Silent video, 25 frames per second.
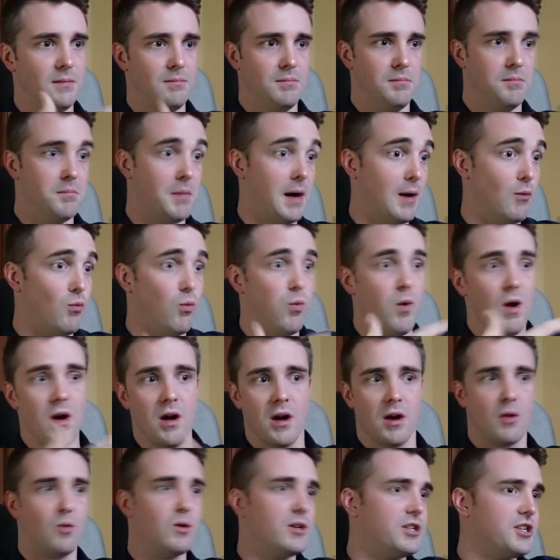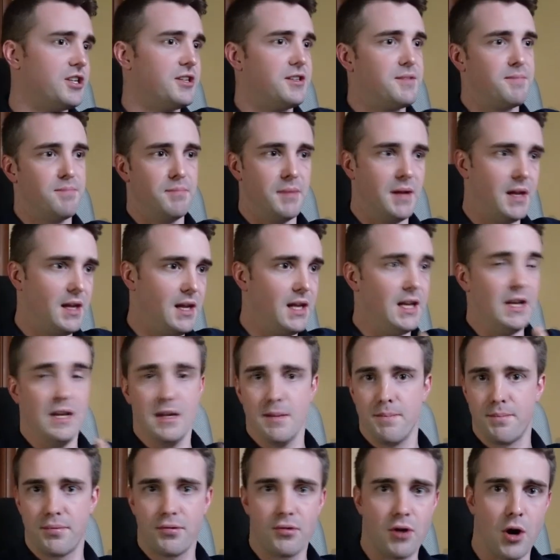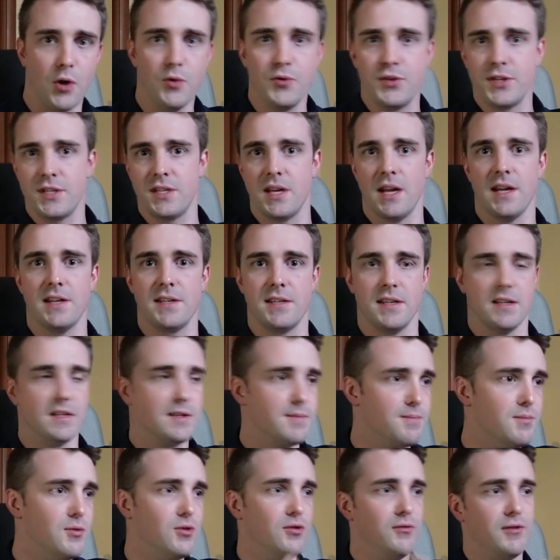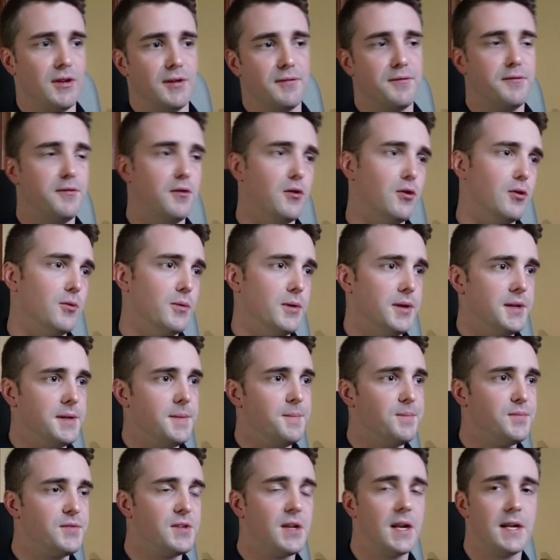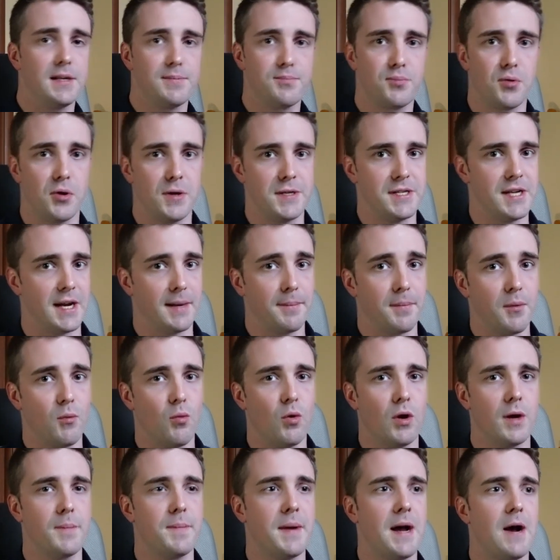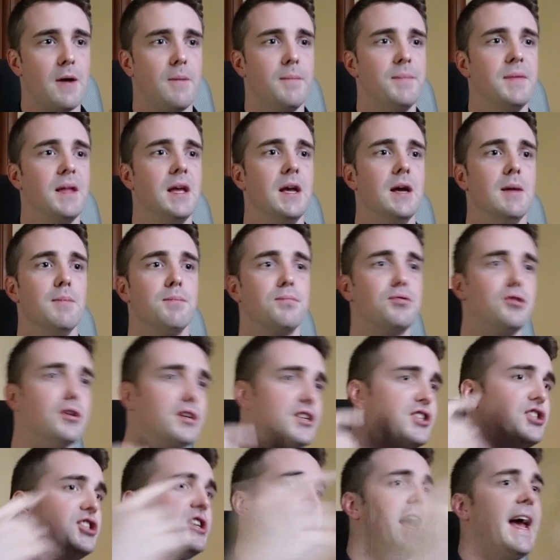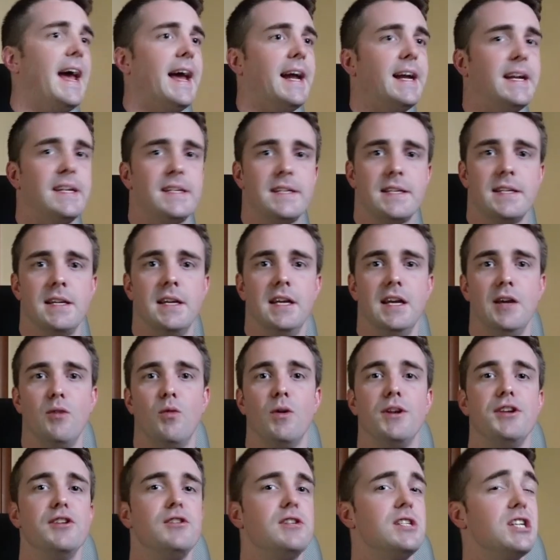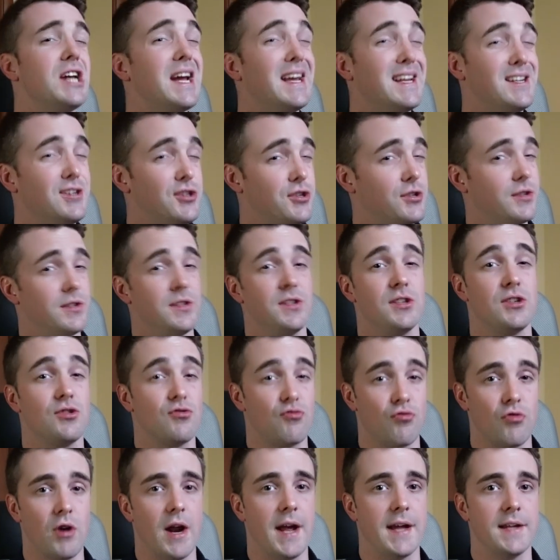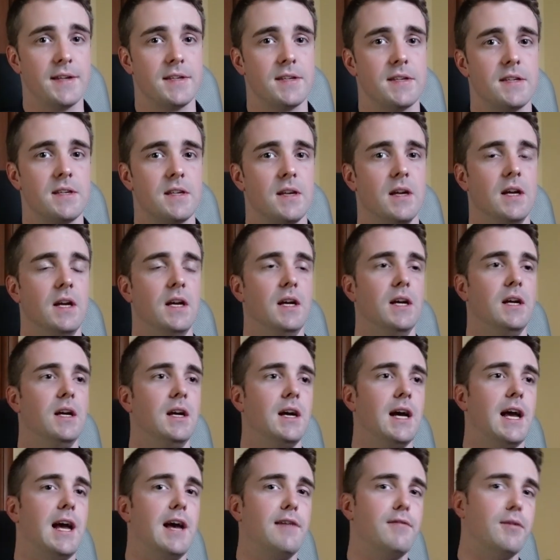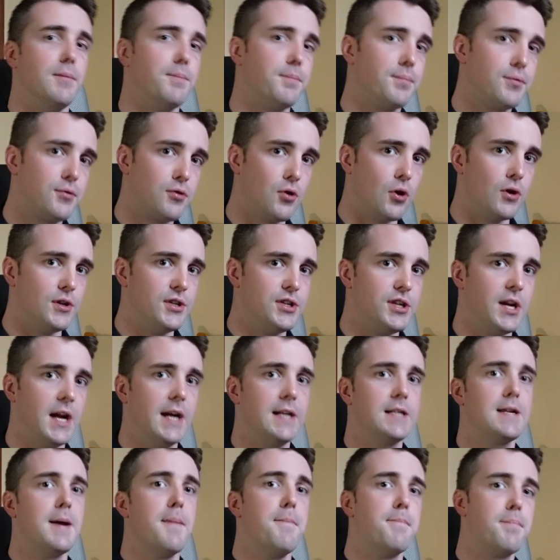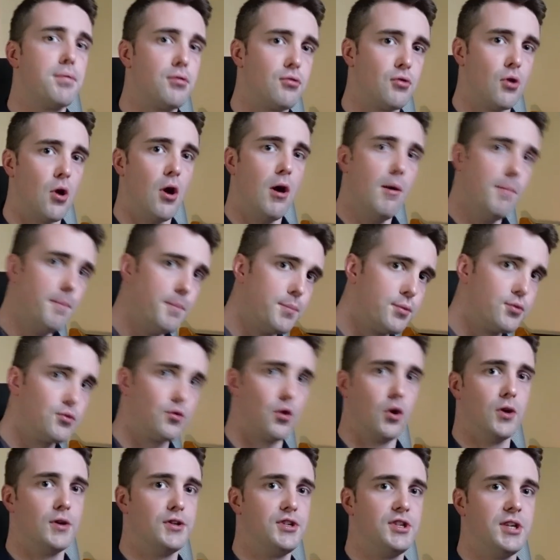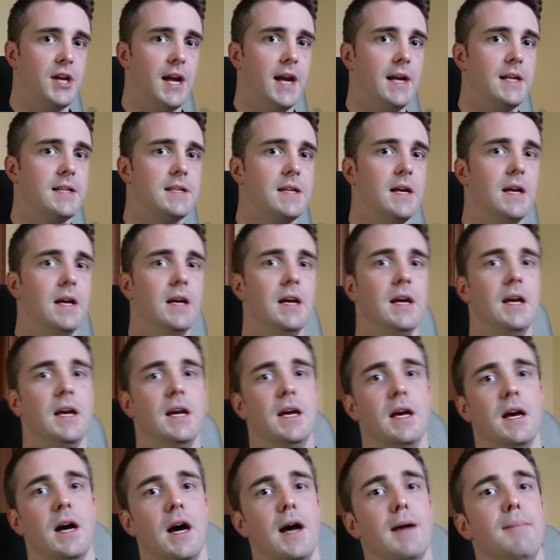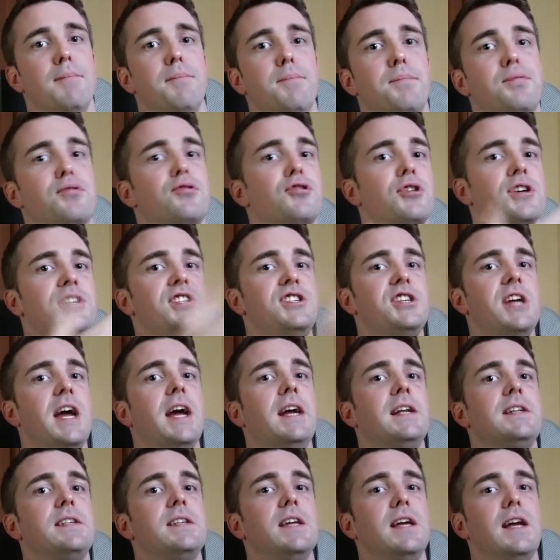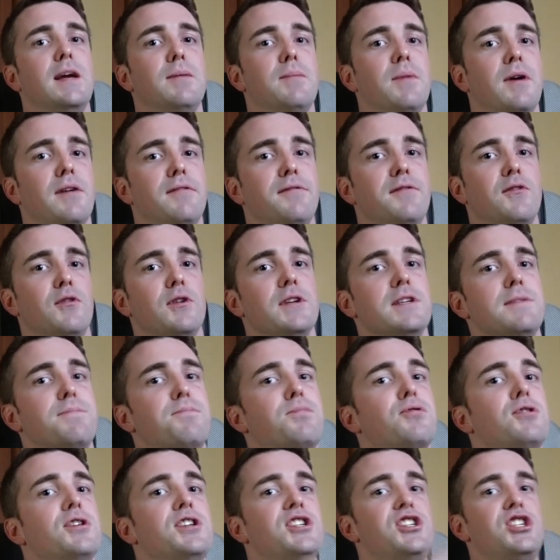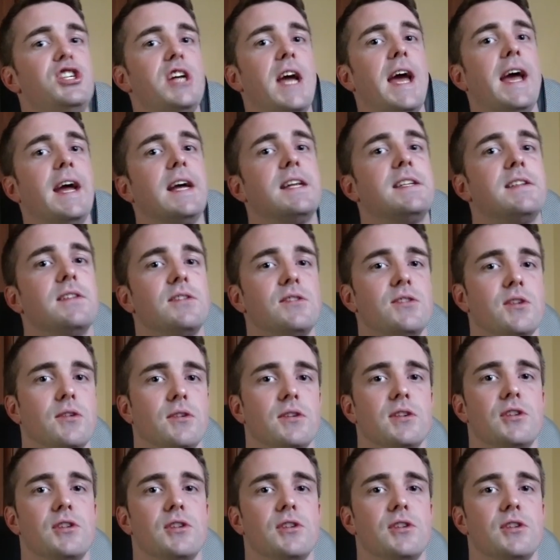my work, which is in the process. It's moving forward. So that's project. But what about project? When you change the stress, I have a project, project. I'm projecting my voice, project. So the